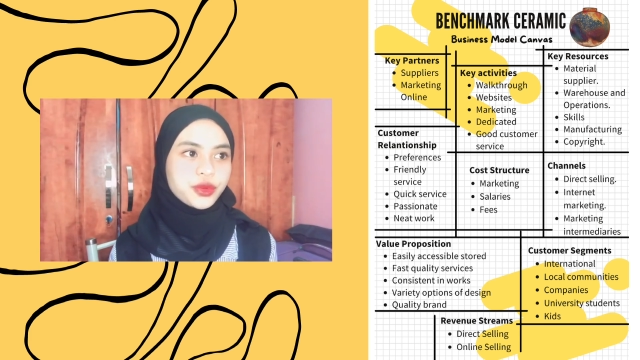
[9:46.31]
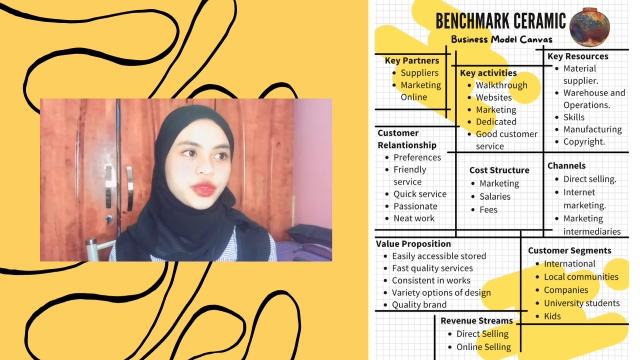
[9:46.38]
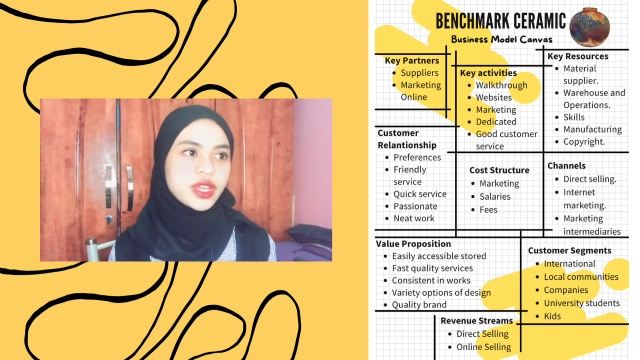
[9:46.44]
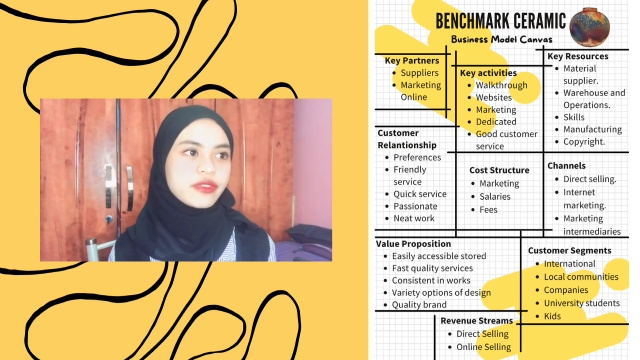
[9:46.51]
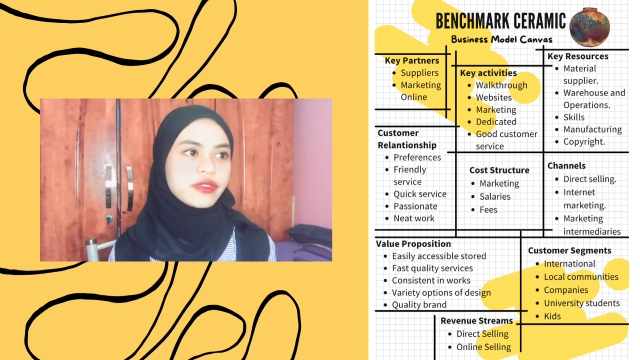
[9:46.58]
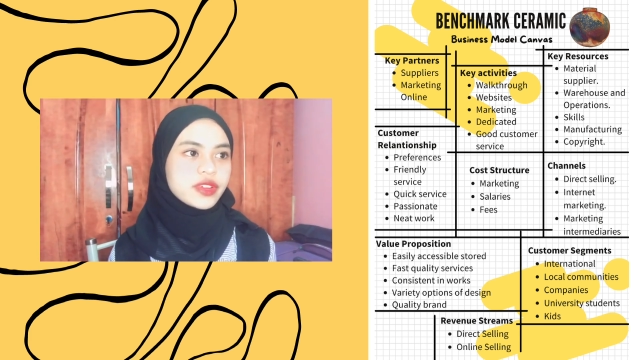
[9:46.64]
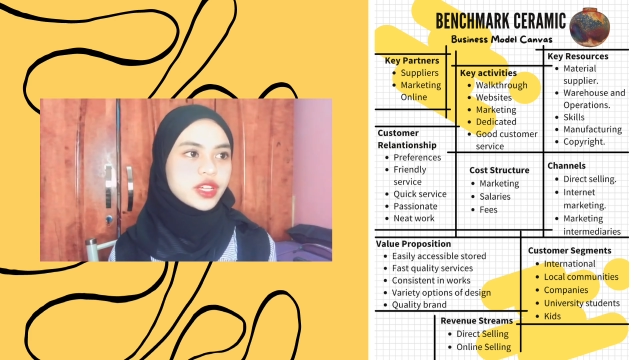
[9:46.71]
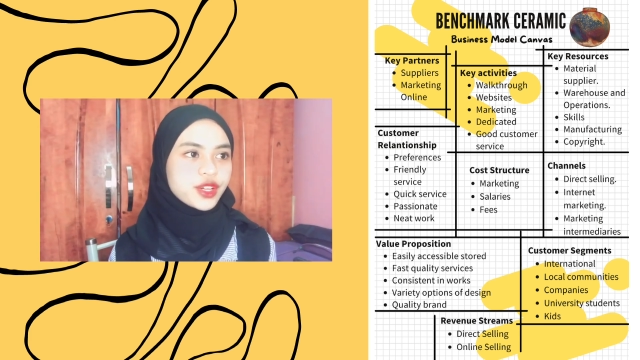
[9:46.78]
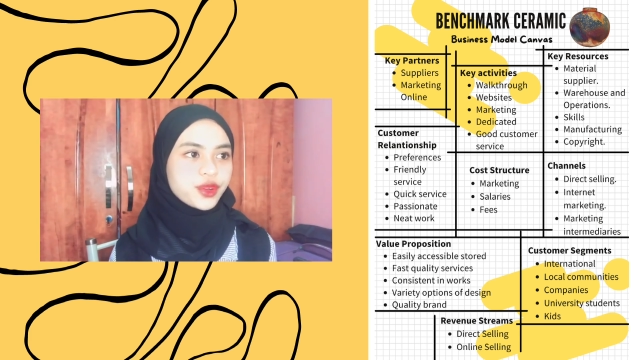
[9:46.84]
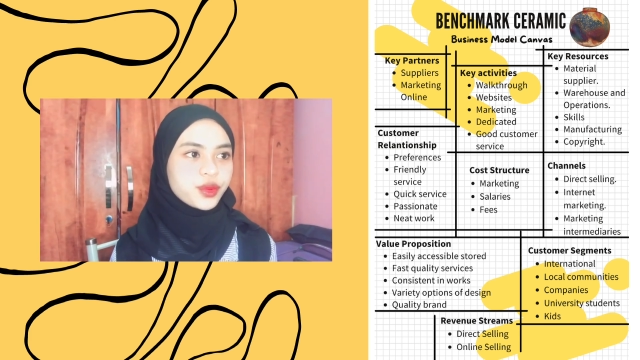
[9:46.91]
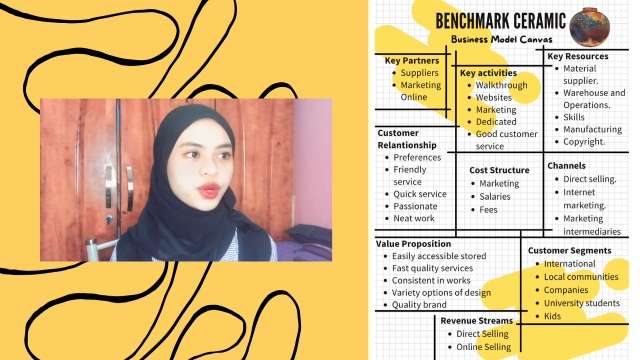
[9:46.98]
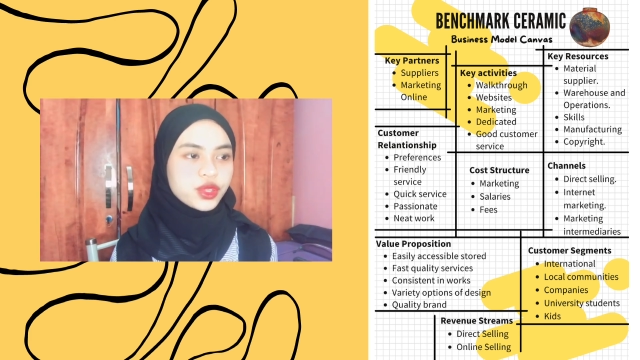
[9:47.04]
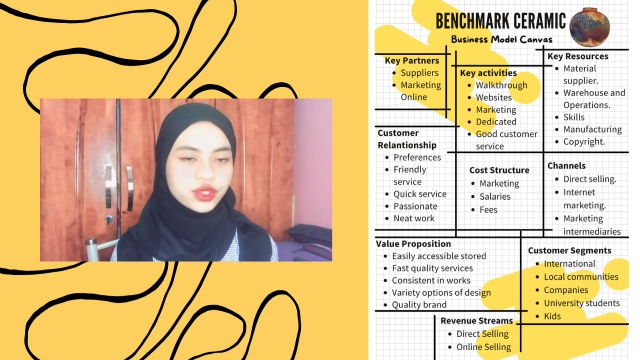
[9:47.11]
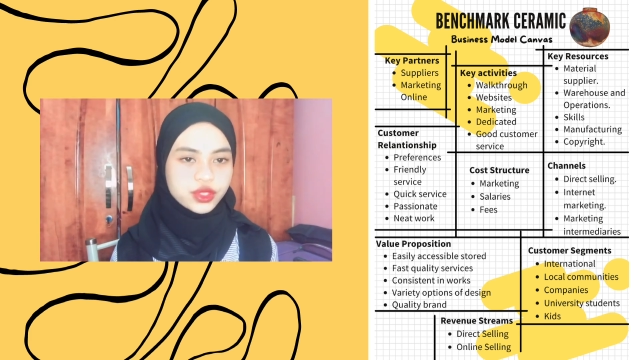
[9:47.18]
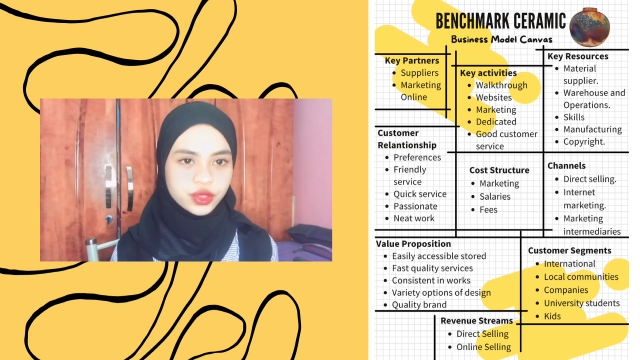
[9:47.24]
We have a
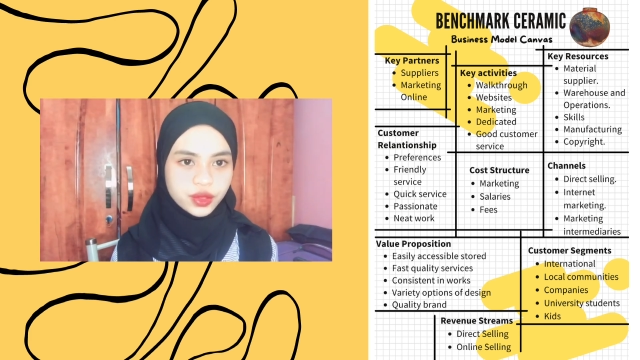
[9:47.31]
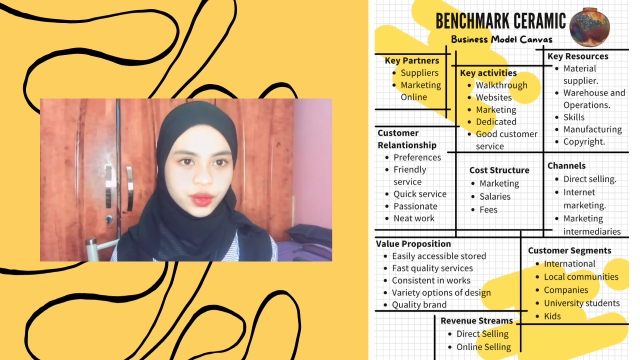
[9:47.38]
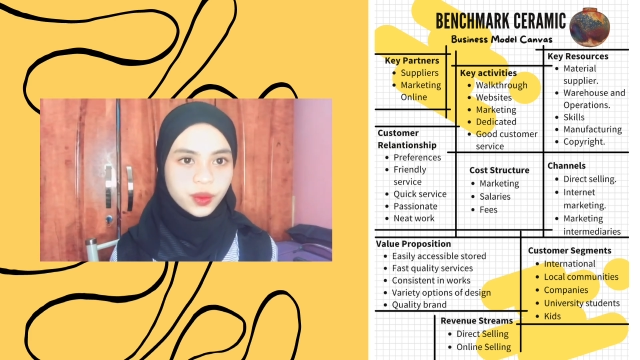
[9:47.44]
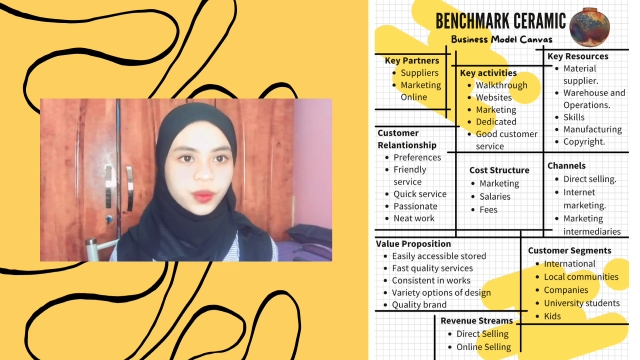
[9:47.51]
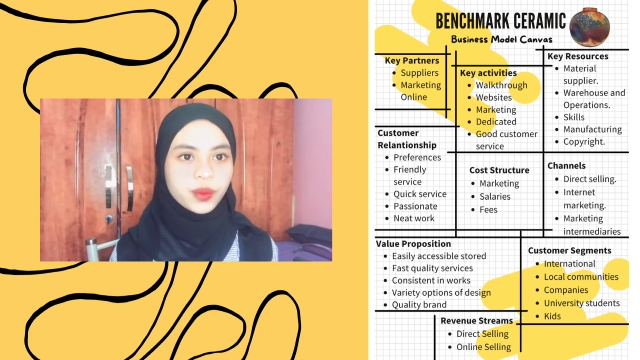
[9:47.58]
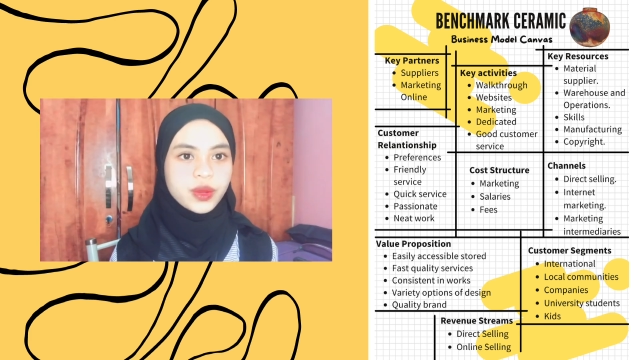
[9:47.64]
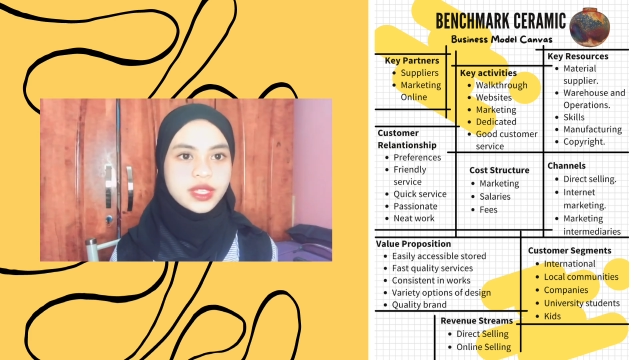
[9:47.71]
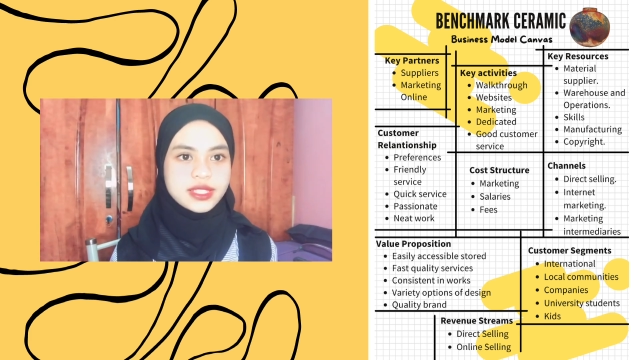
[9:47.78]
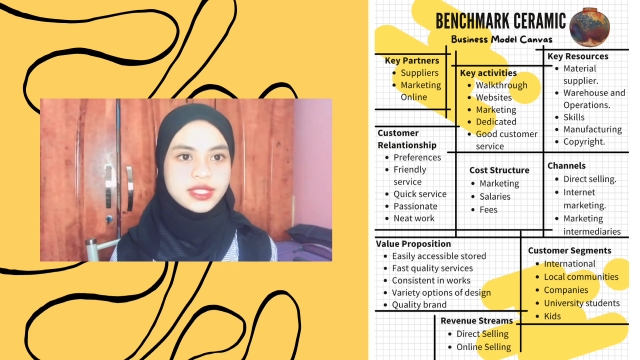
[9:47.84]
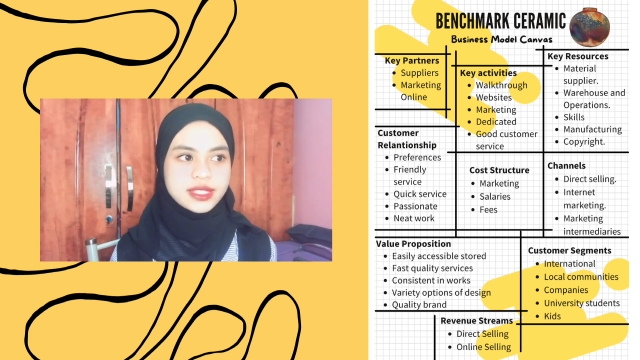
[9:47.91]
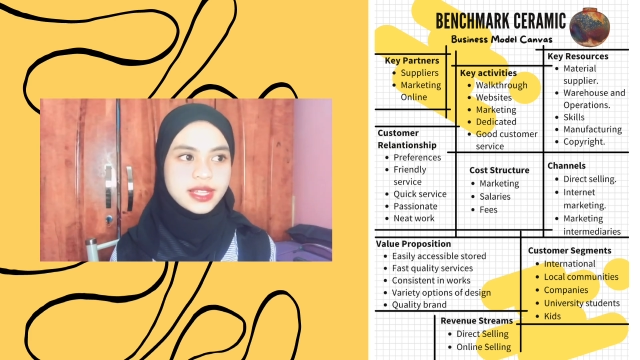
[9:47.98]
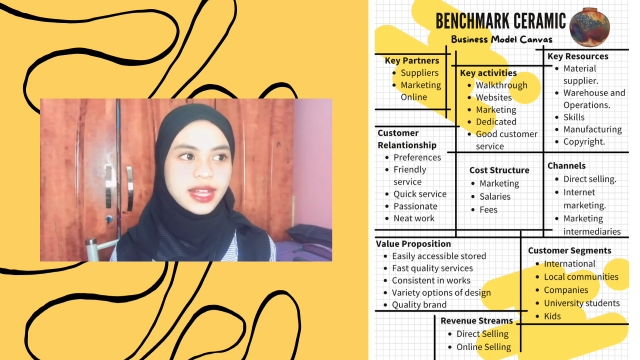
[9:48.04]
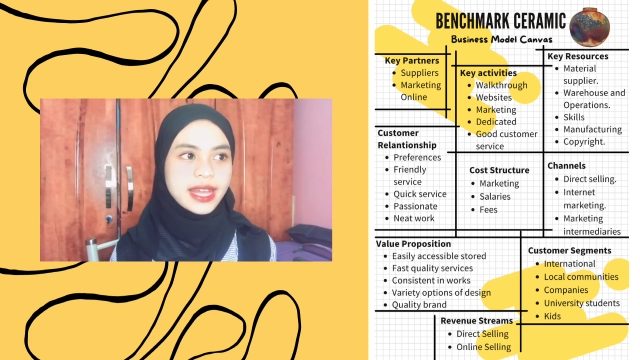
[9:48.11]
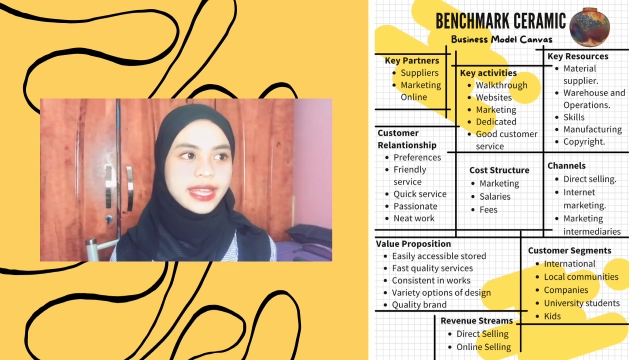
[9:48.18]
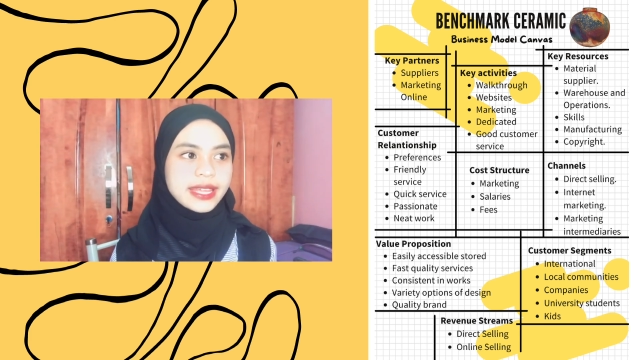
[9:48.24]
walkthrough
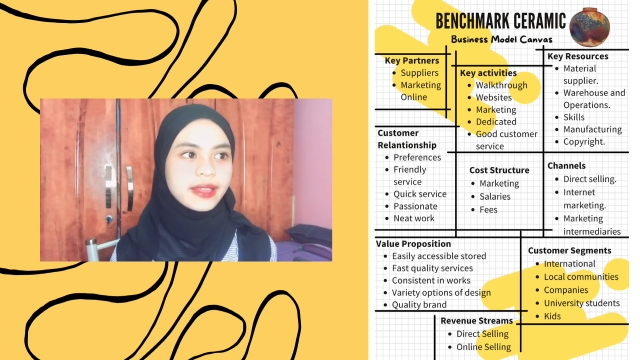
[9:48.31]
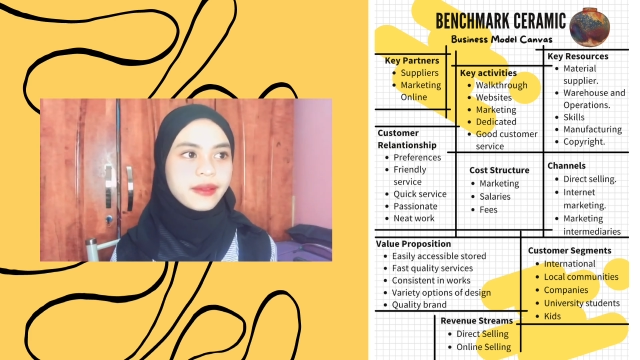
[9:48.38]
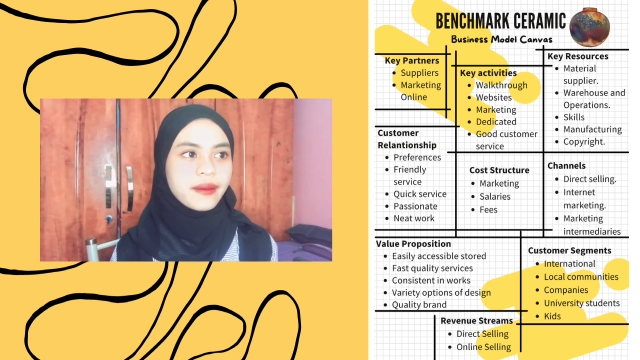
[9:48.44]
website,